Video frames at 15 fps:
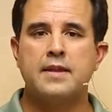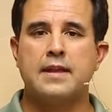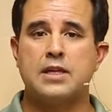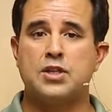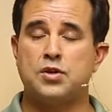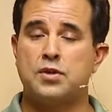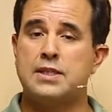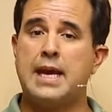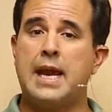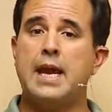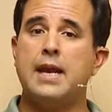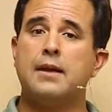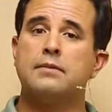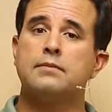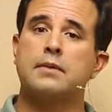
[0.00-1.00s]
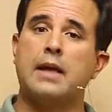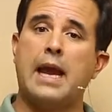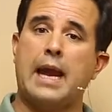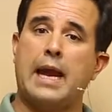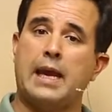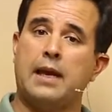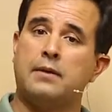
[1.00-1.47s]
that you take
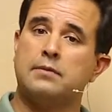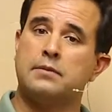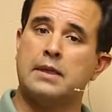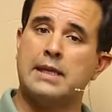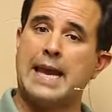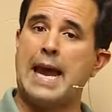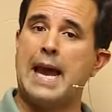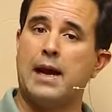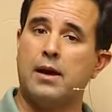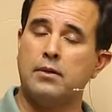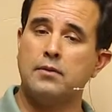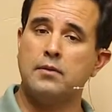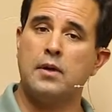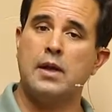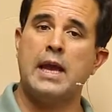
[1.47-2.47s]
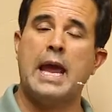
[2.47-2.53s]
a noun